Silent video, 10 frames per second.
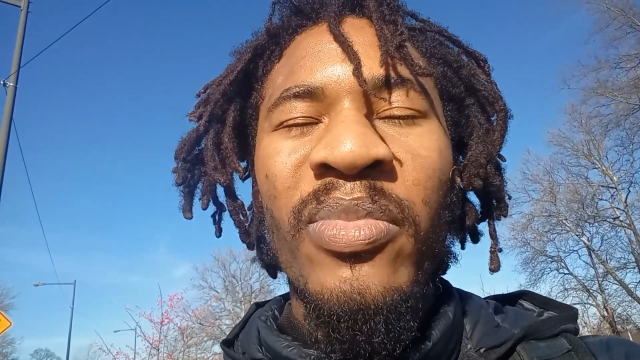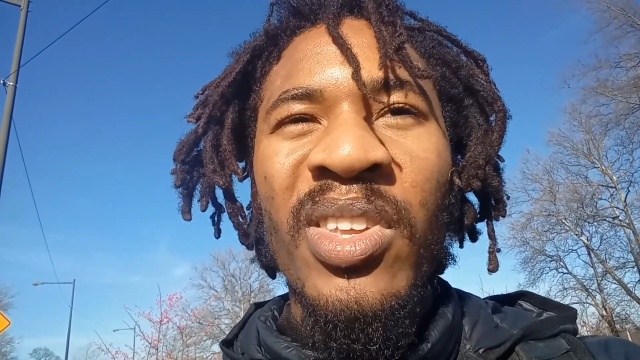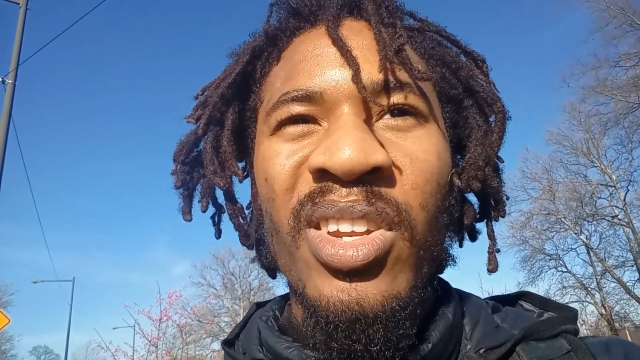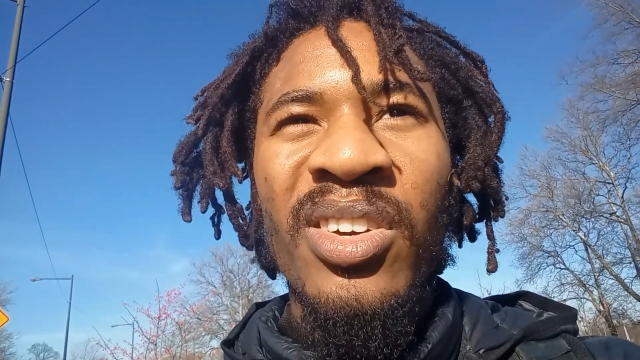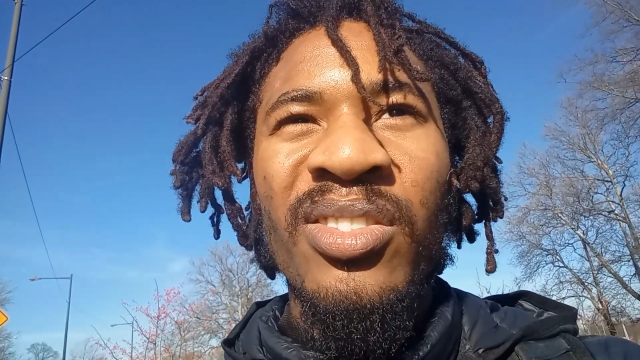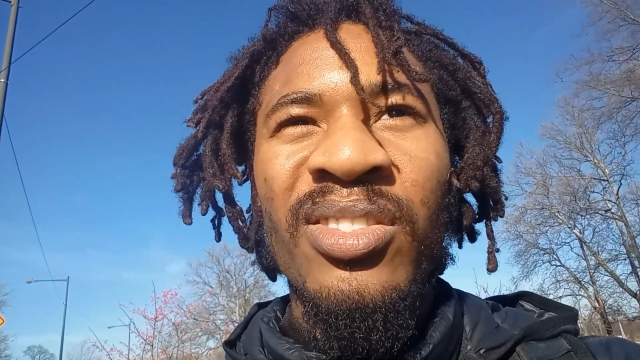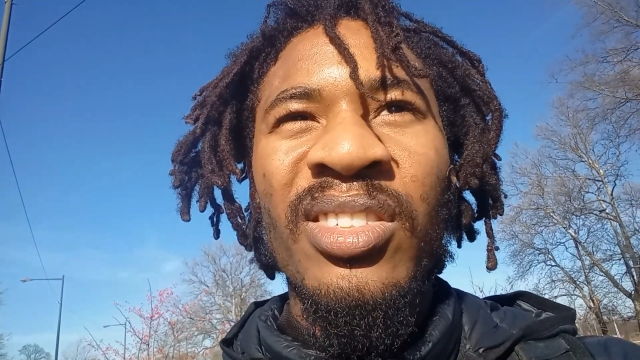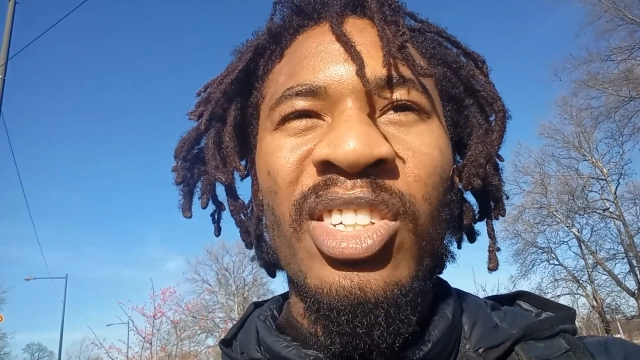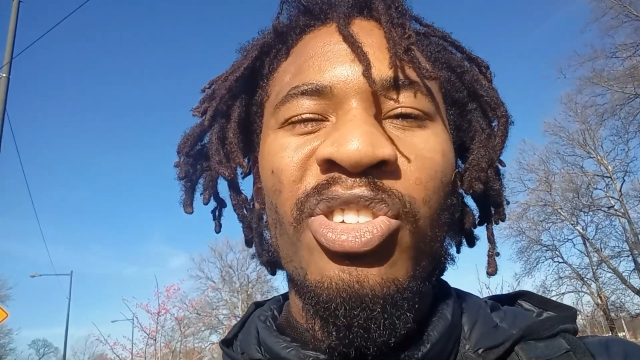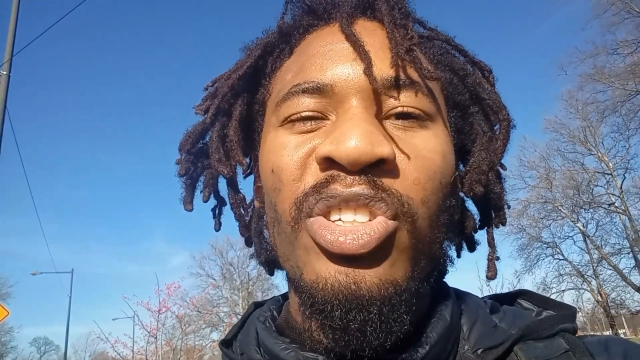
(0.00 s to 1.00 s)
you know,
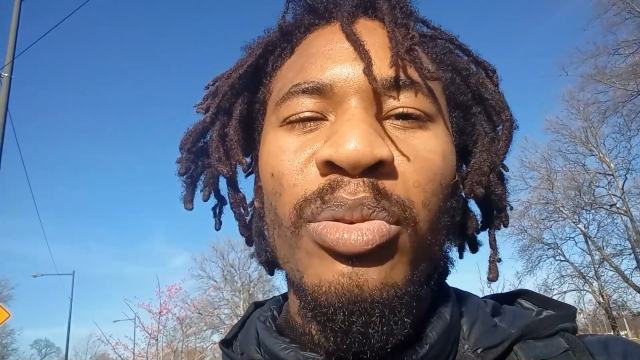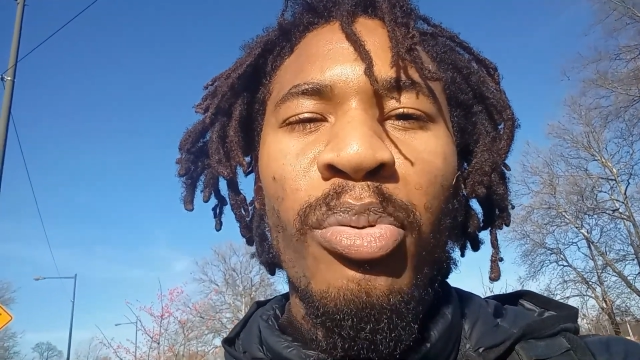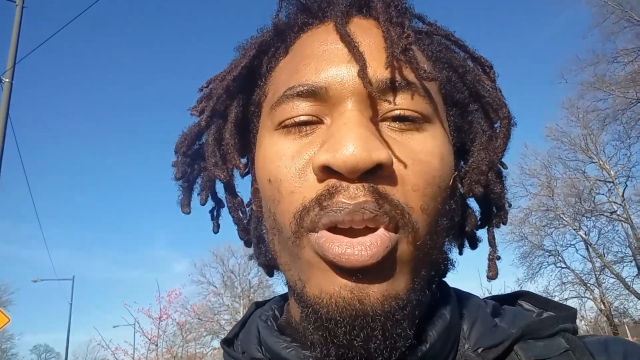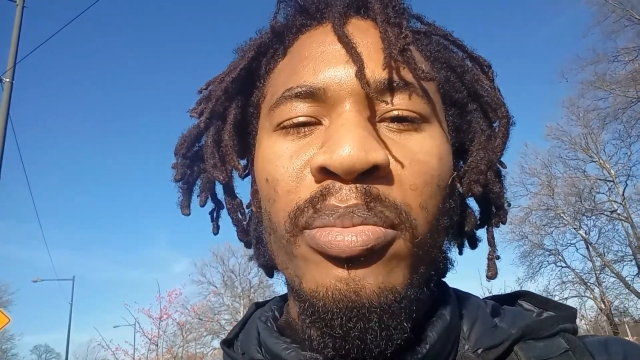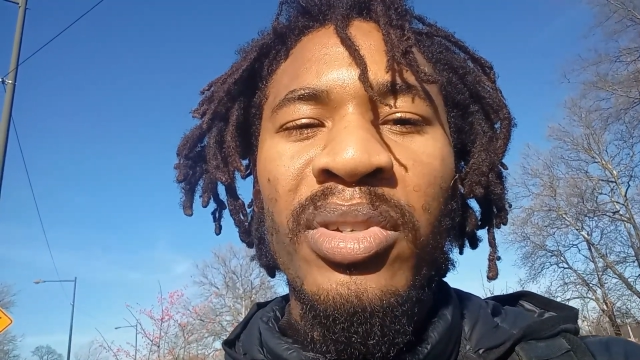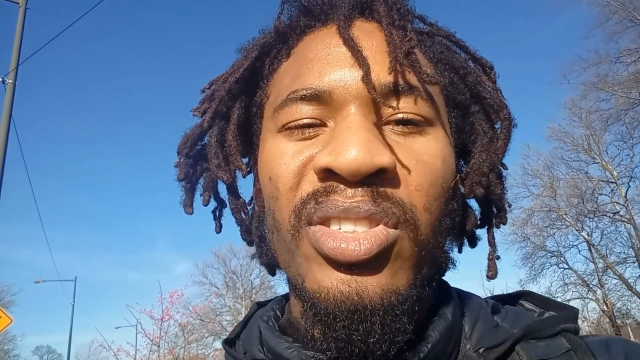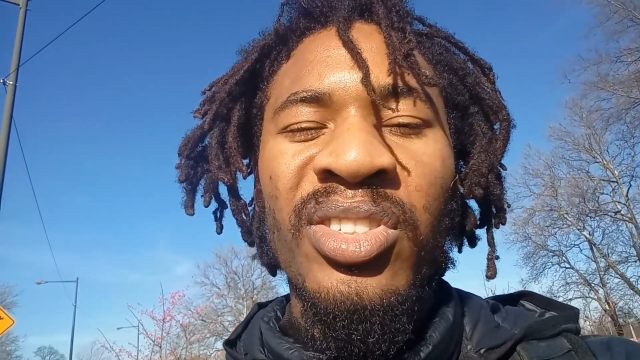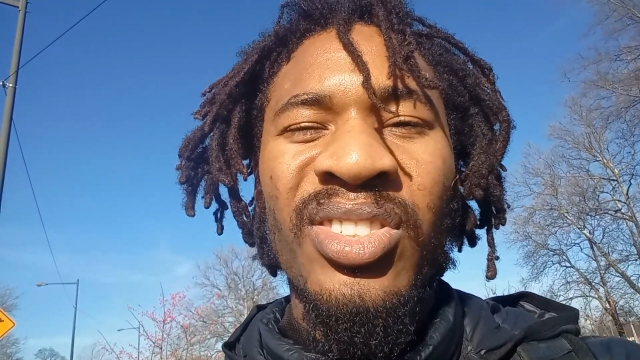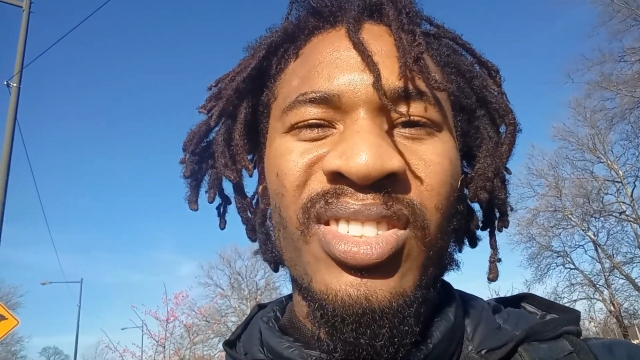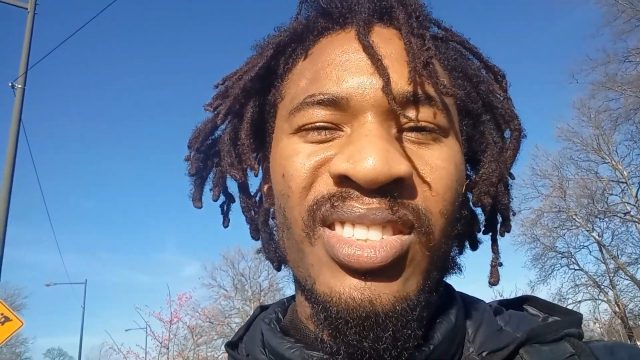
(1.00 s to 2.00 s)
your
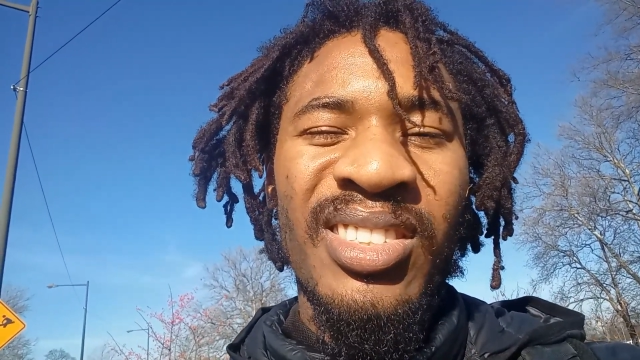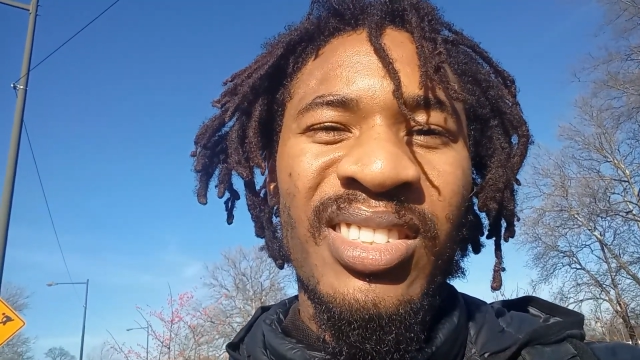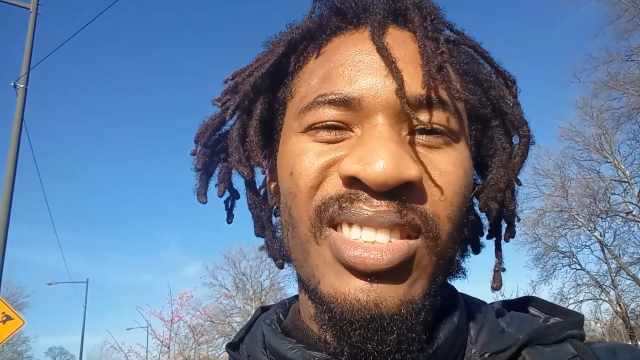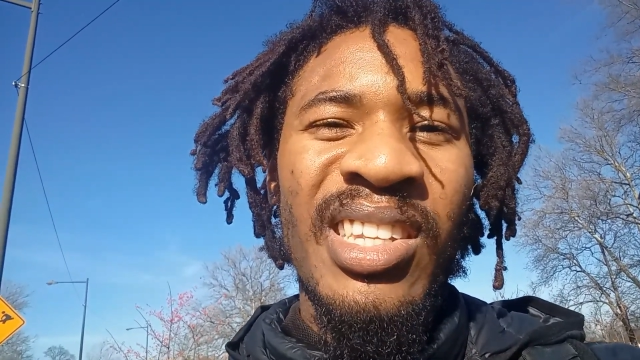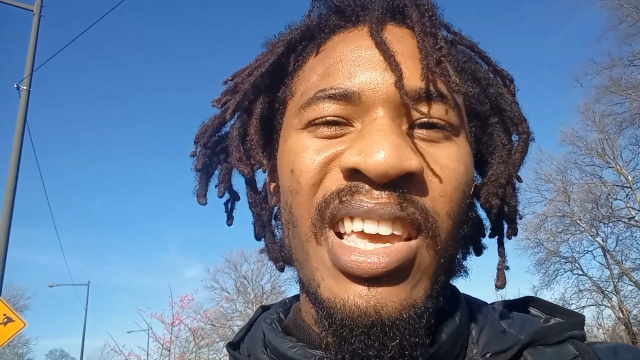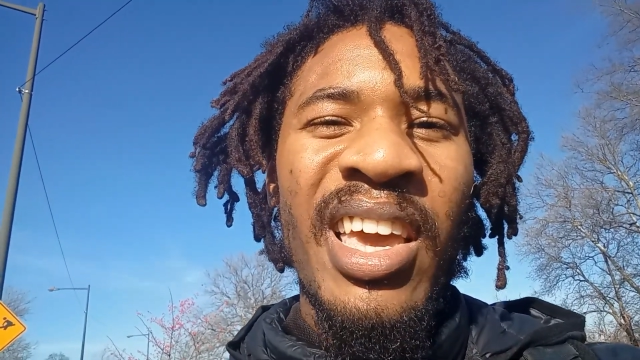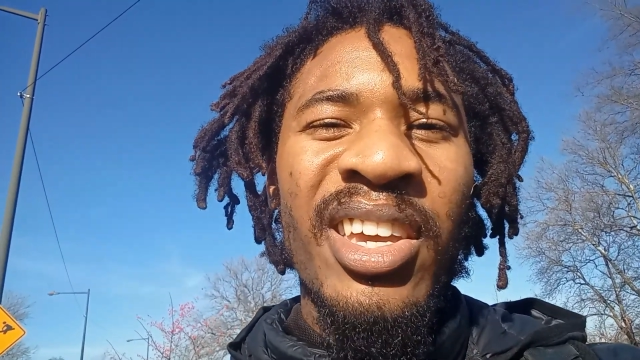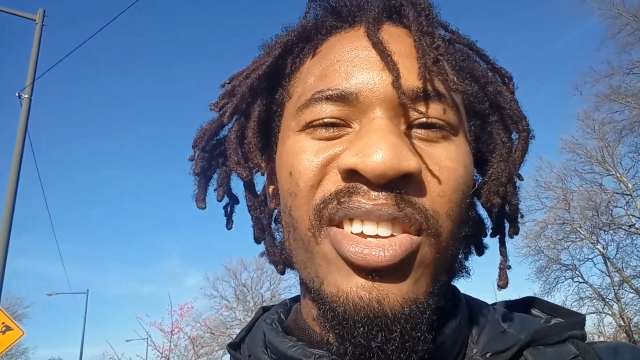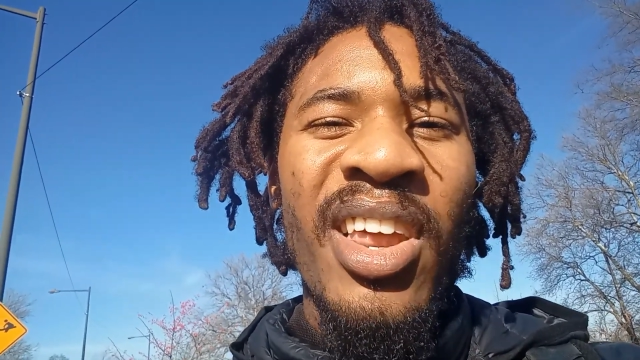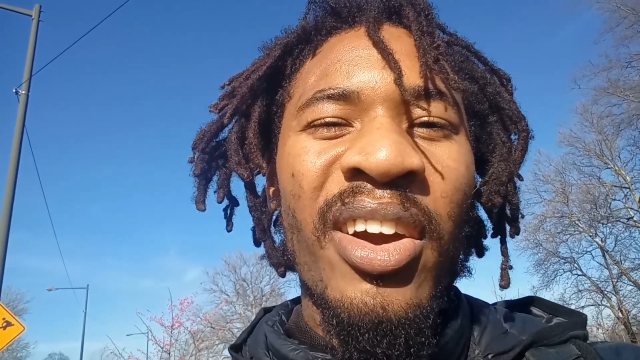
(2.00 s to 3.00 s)
disappointments
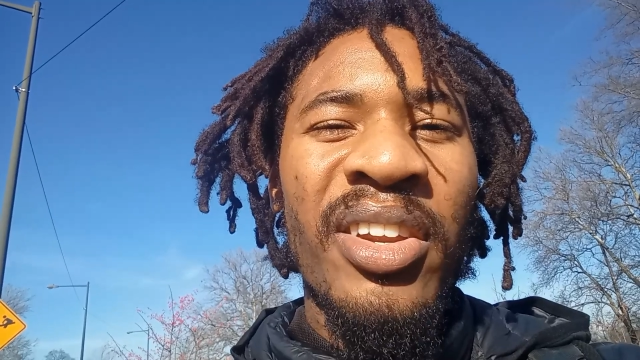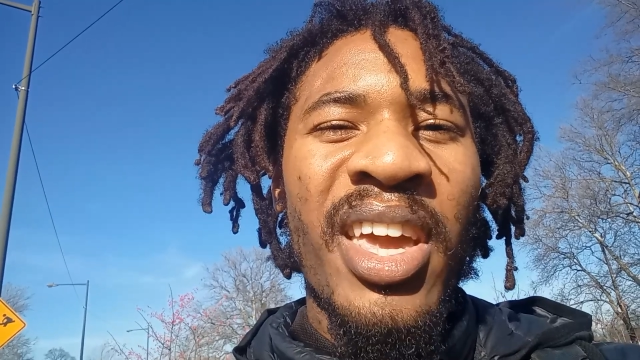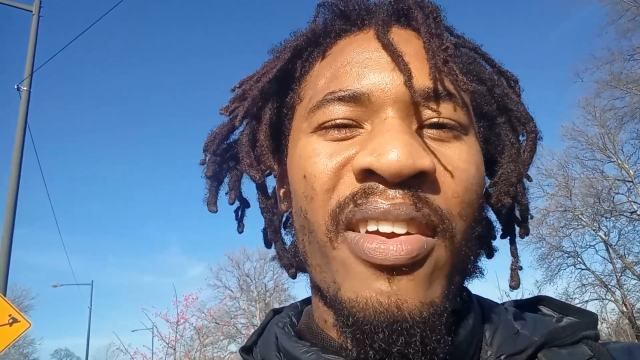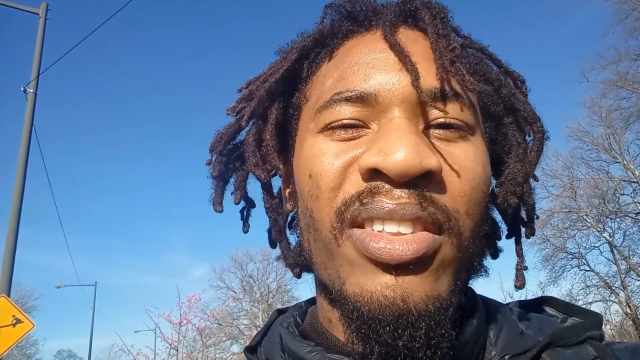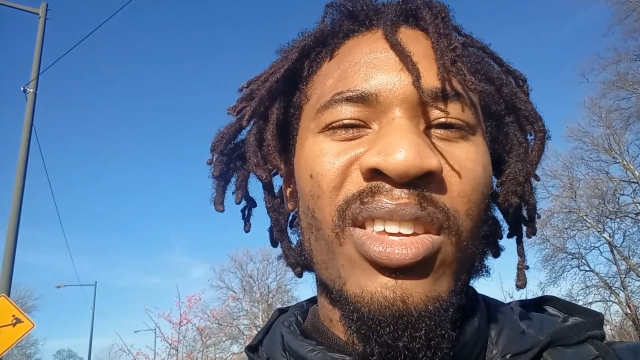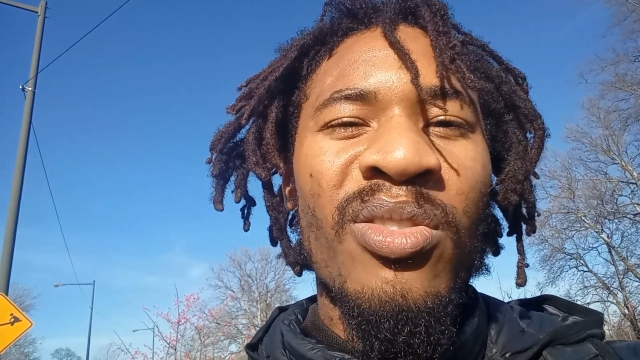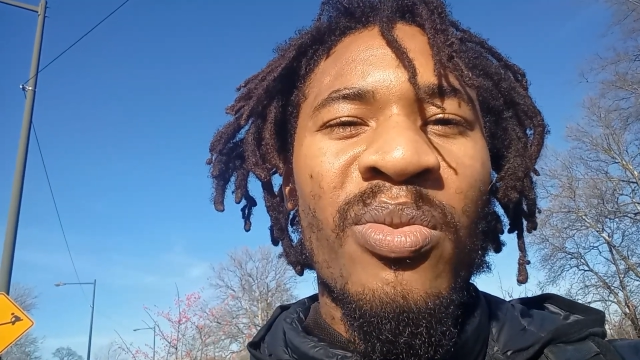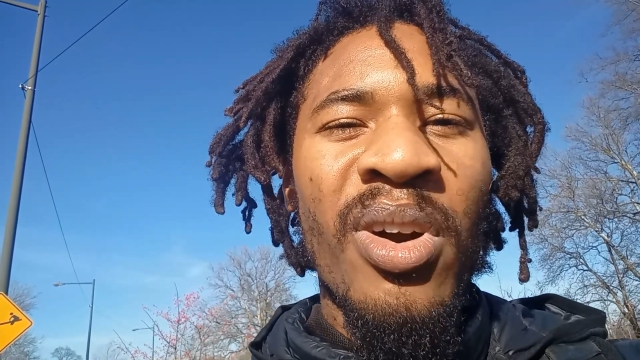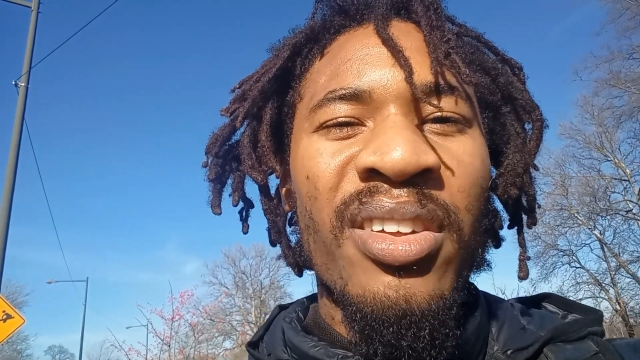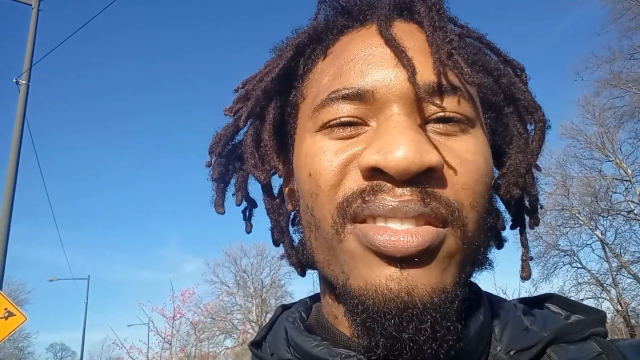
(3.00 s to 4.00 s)
you're not going to get everything you
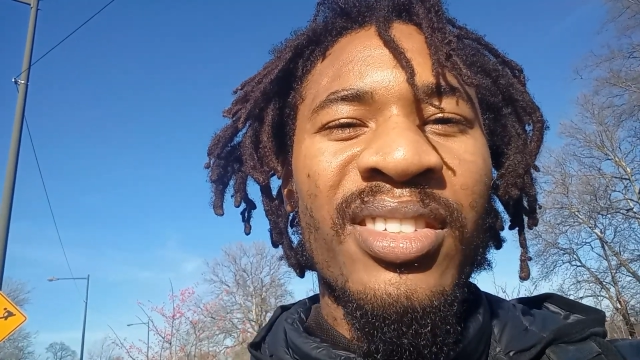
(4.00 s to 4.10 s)
want.